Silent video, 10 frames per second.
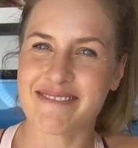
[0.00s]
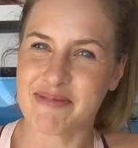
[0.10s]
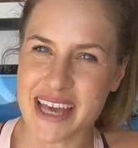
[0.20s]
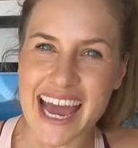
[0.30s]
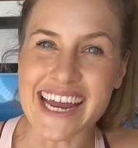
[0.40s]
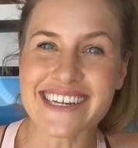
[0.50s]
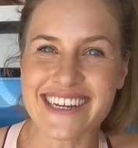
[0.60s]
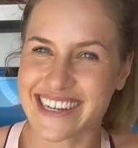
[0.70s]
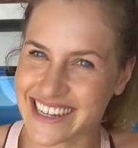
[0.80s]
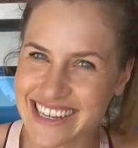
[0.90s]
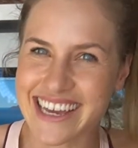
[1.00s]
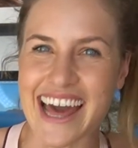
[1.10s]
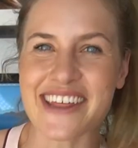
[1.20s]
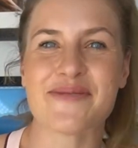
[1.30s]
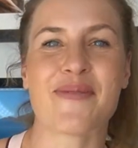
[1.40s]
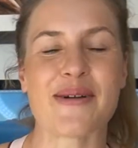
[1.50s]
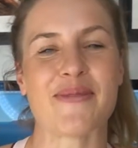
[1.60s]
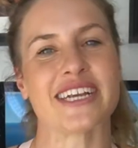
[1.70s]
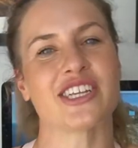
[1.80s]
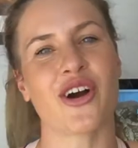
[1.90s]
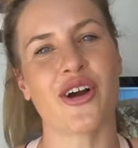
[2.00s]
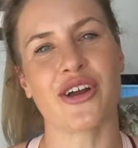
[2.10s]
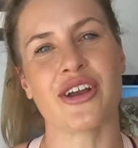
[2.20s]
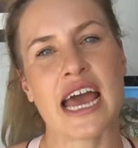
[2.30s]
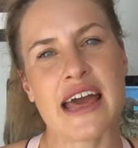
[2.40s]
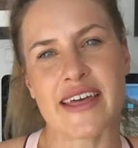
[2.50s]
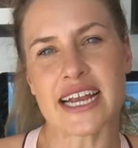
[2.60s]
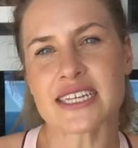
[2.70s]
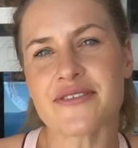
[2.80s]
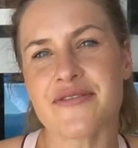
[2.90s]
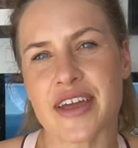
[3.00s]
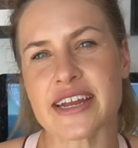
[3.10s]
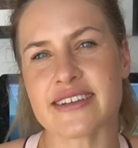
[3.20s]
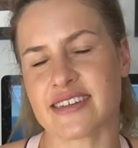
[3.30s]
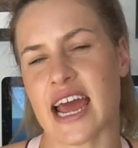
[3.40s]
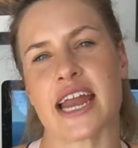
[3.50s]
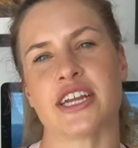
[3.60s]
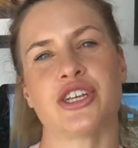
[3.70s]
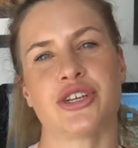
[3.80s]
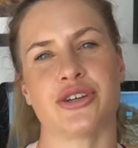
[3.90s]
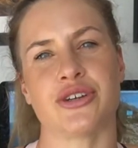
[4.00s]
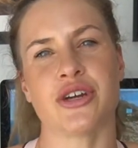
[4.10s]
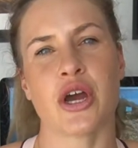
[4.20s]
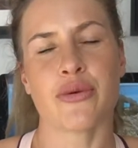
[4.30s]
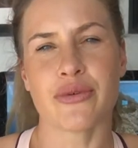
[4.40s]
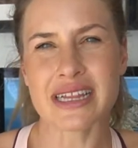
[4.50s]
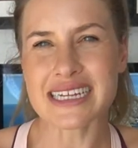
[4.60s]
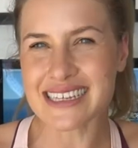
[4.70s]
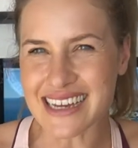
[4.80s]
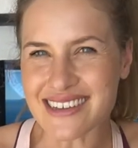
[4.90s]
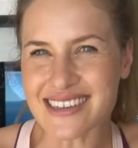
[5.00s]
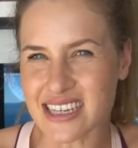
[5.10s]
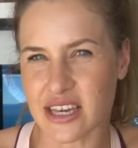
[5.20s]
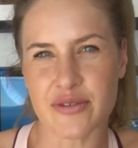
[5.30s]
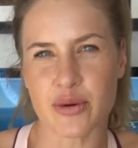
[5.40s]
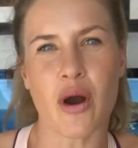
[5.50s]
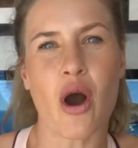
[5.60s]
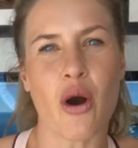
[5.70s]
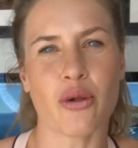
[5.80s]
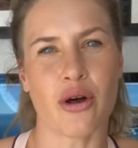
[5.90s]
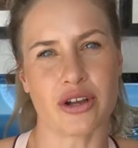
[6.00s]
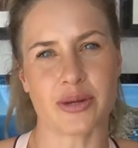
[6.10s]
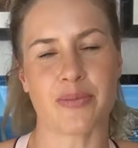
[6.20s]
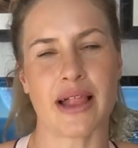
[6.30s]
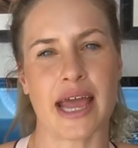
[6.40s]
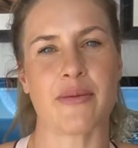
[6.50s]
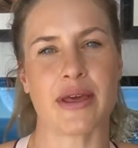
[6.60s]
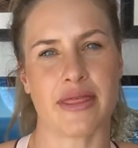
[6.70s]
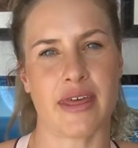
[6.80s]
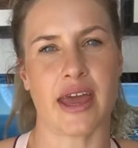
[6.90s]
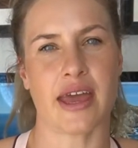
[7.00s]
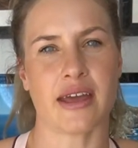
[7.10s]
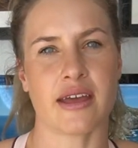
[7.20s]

gathered by my tone, that defeatist attitude really doesn't give you a whole lot to play with there.